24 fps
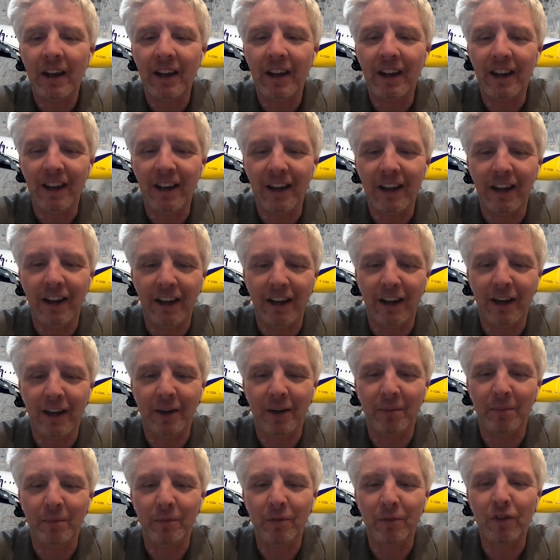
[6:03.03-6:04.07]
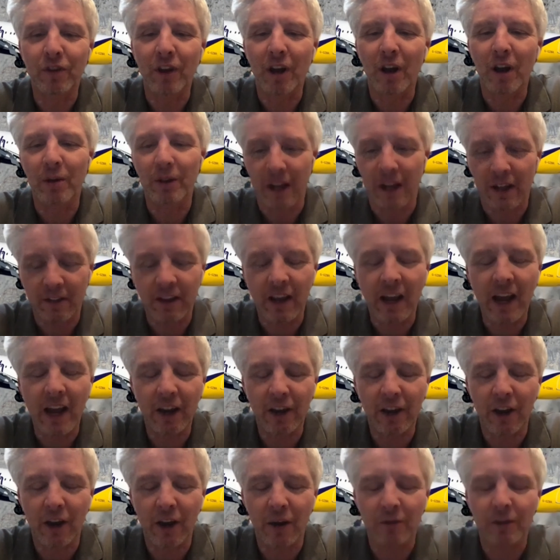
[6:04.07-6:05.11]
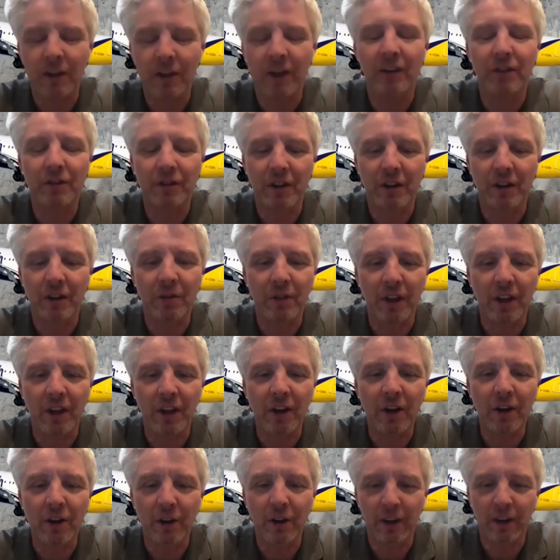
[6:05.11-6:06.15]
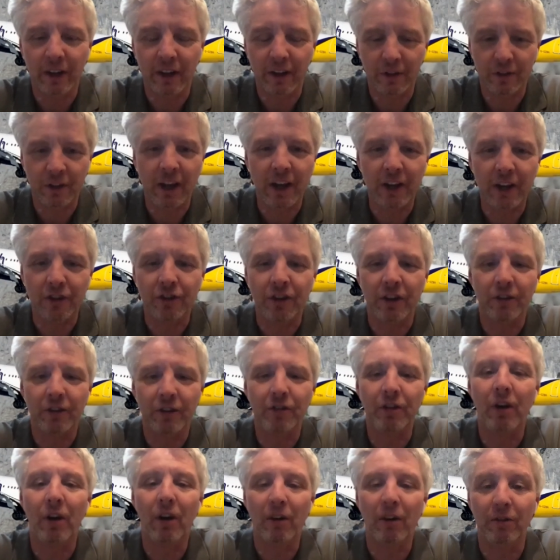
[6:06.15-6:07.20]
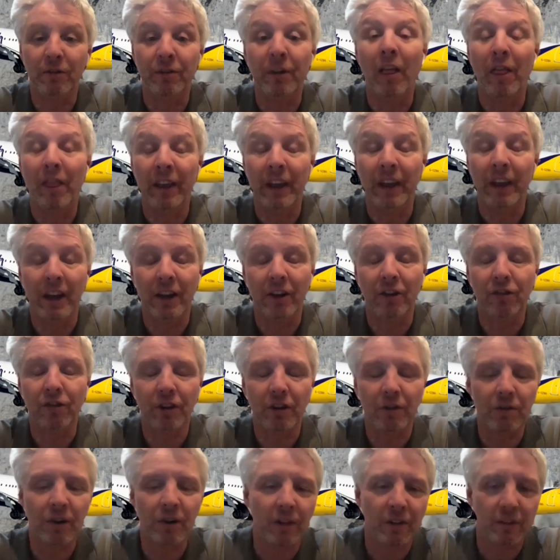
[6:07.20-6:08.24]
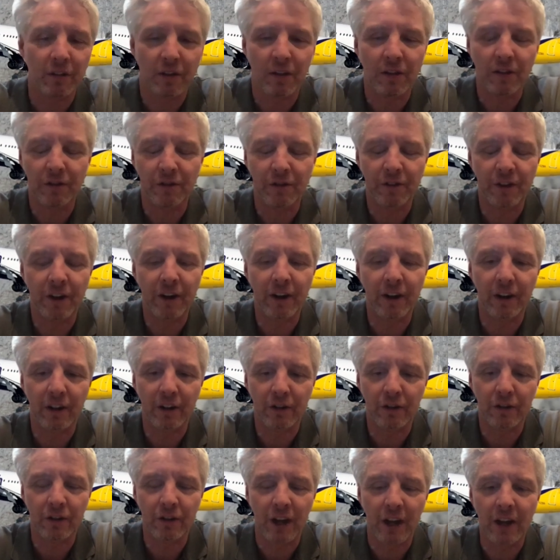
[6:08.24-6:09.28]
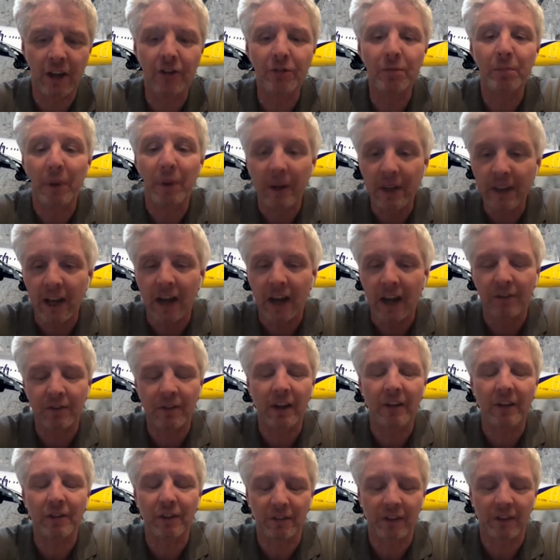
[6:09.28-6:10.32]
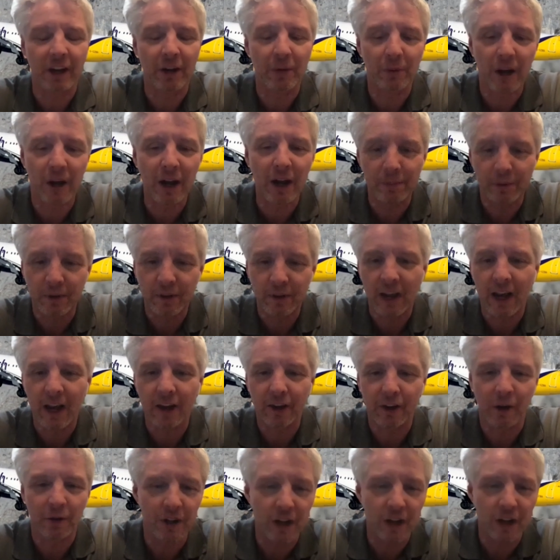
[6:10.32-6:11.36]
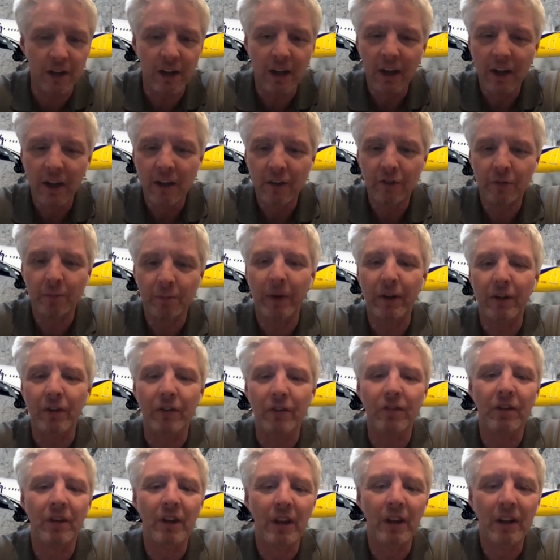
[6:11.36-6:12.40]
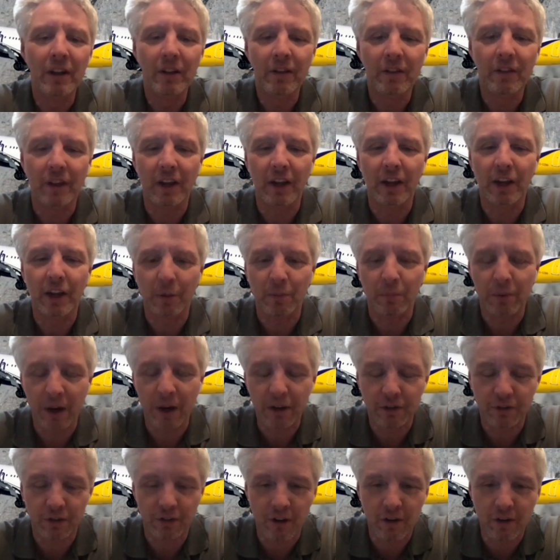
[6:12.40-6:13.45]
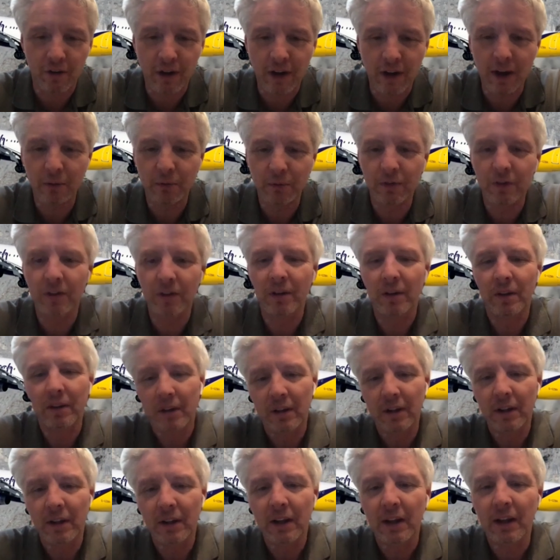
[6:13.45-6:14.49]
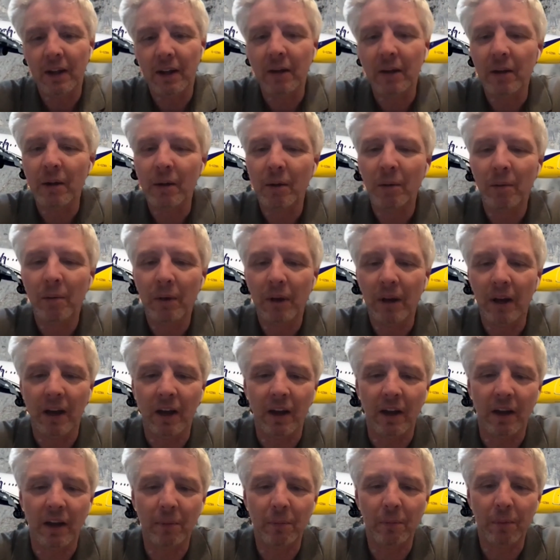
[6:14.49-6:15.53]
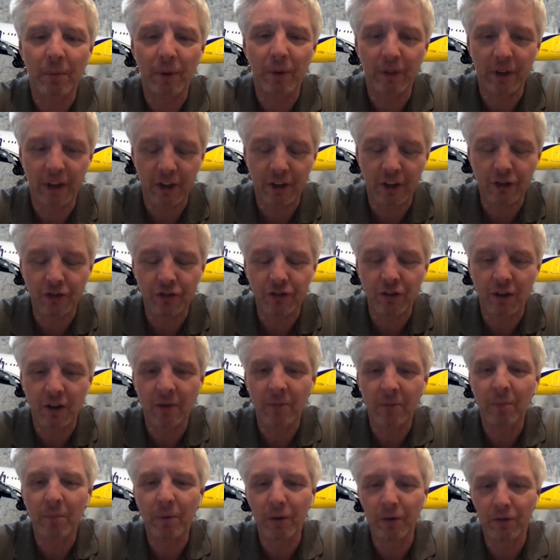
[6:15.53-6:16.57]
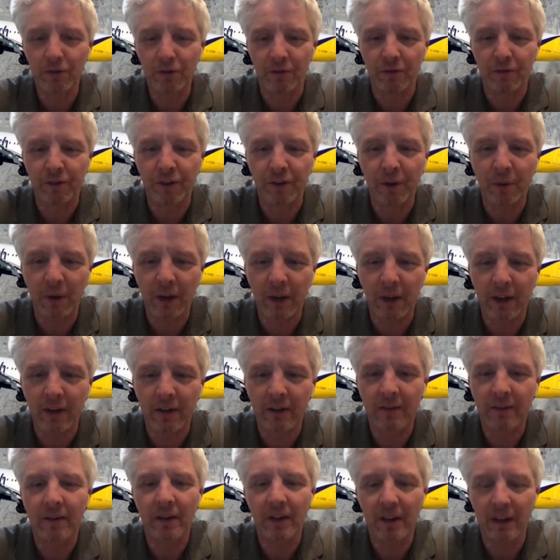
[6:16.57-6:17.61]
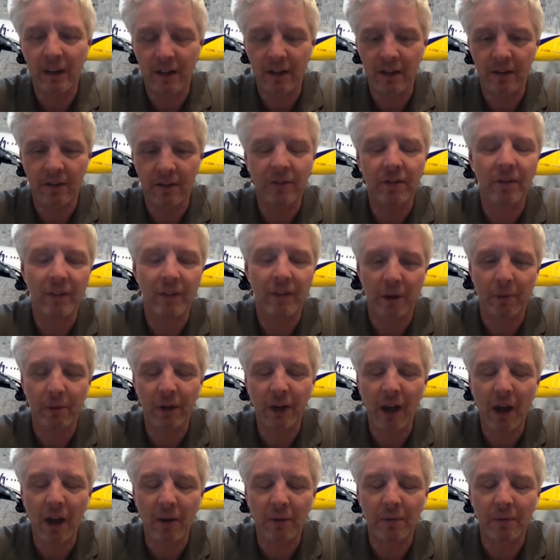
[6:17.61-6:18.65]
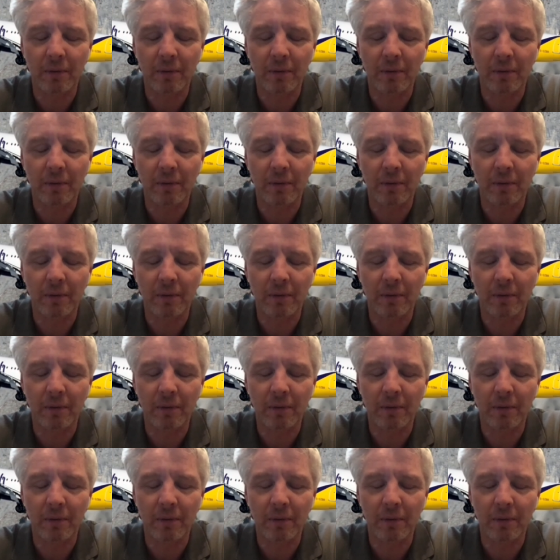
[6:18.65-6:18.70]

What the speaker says: The air goes into the earlier stages of the engine rather than the final stage. But yes, that's exactly what happened. The air goes in, spins the compressor around, put the ignition on, put some fuel in, and there we go.